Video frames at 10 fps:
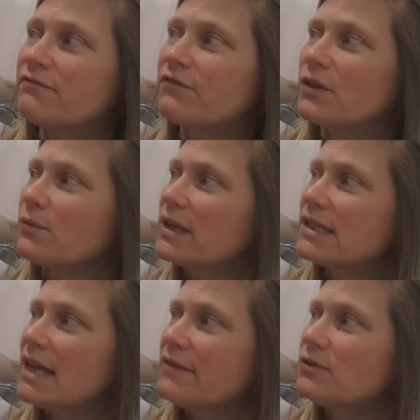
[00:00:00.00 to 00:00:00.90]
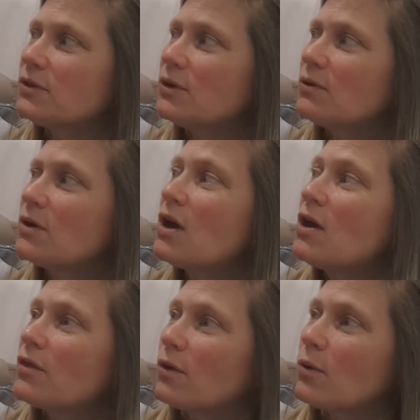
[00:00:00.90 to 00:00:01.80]
For the rest of the afternoon,
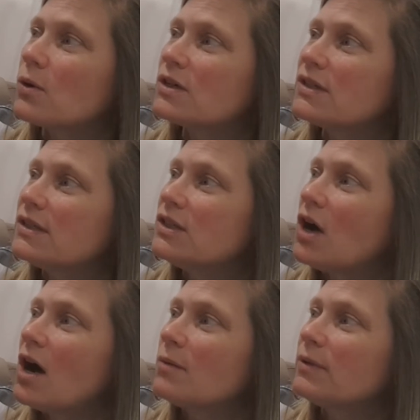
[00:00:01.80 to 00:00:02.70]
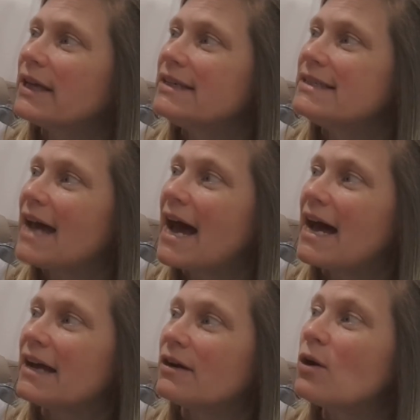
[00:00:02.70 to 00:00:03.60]
the horse and dog played
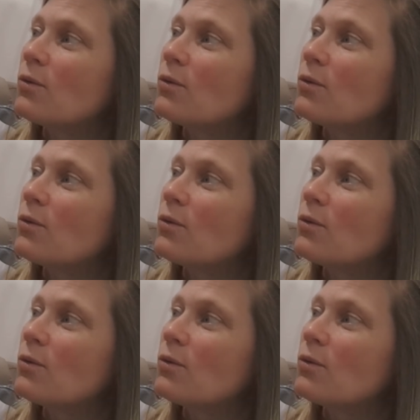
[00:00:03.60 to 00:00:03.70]
tag,